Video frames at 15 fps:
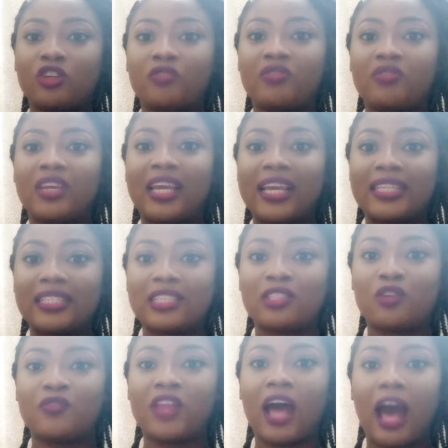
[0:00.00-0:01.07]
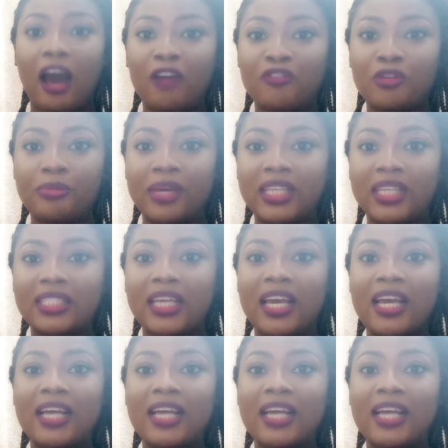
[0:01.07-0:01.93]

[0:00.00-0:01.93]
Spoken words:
of letters of the alphabet